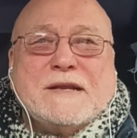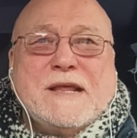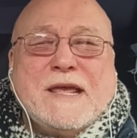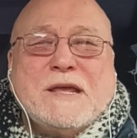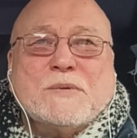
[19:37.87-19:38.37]

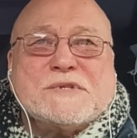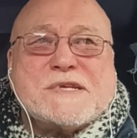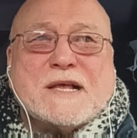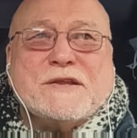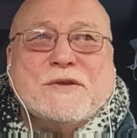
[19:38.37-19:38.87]
and he will
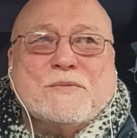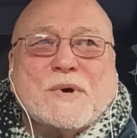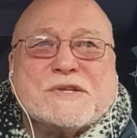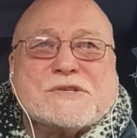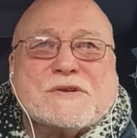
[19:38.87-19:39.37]
tell you
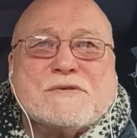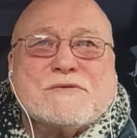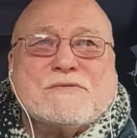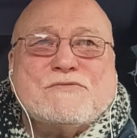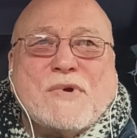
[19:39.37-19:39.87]
what's
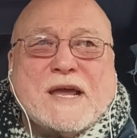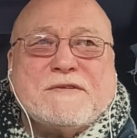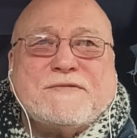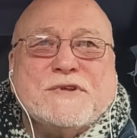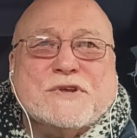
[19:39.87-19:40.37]

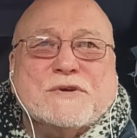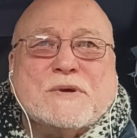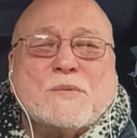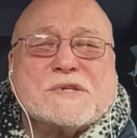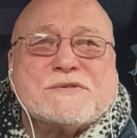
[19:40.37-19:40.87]
right for
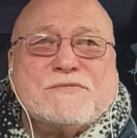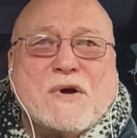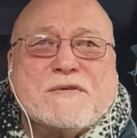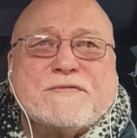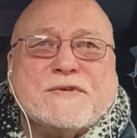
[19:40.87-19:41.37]
you and what's
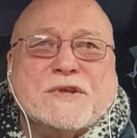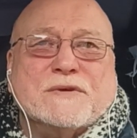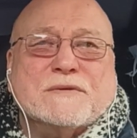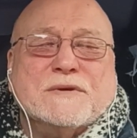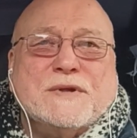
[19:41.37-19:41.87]
wrong for
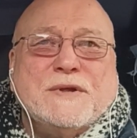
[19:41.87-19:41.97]
you.